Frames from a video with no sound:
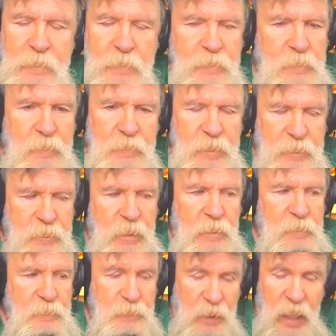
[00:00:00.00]

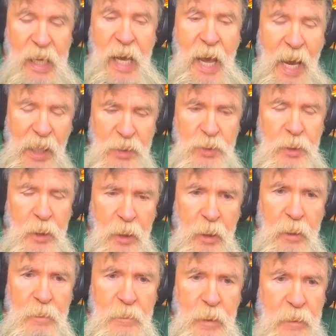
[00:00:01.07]
they
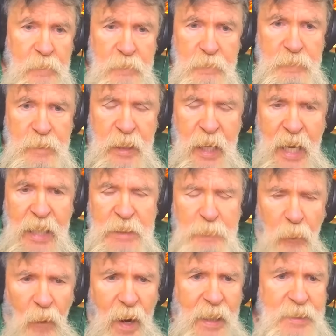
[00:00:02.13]
actually and gas
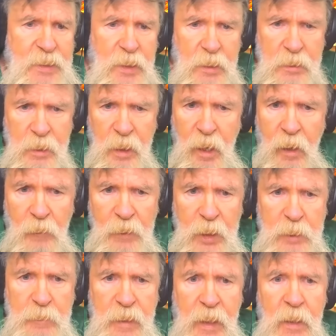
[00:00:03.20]
prices and all
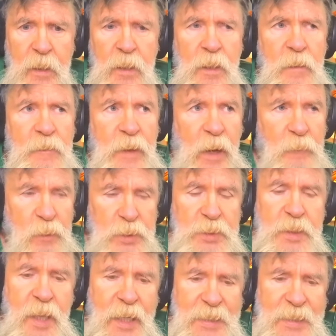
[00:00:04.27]
this. That was things